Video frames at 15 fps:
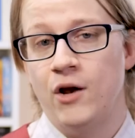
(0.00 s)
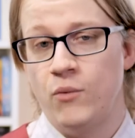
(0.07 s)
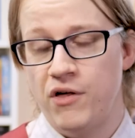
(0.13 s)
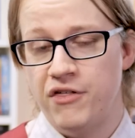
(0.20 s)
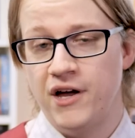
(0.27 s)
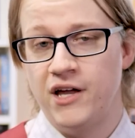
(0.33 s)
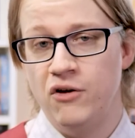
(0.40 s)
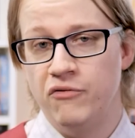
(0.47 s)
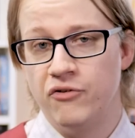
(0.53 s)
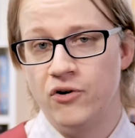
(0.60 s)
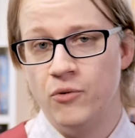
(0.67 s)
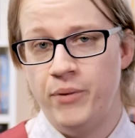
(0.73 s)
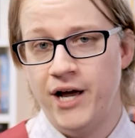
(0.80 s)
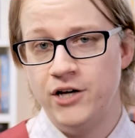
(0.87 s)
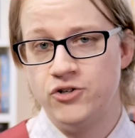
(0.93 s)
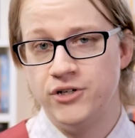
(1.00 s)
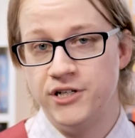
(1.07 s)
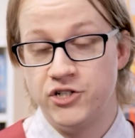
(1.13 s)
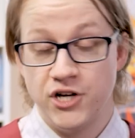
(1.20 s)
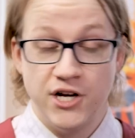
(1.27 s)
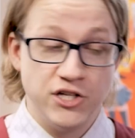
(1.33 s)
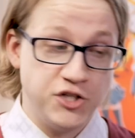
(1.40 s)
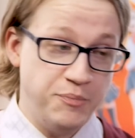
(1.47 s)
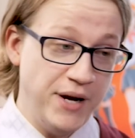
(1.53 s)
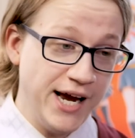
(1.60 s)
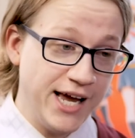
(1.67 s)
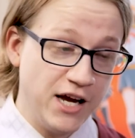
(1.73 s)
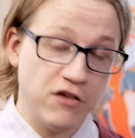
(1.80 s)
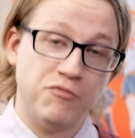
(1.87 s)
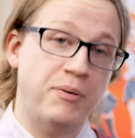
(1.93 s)
and we thank you for your patronage.
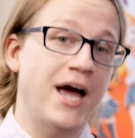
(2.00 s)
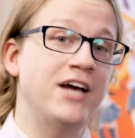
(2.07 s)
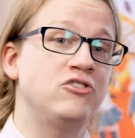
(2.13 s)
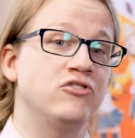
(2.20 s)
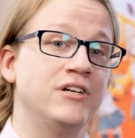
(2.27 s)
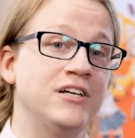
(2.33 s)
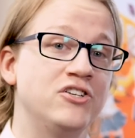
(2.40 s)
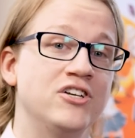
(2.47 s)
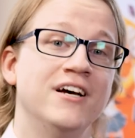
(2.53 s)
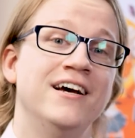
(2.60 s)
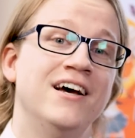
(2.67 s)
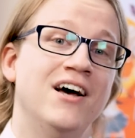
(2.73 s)
Speaking of patronage,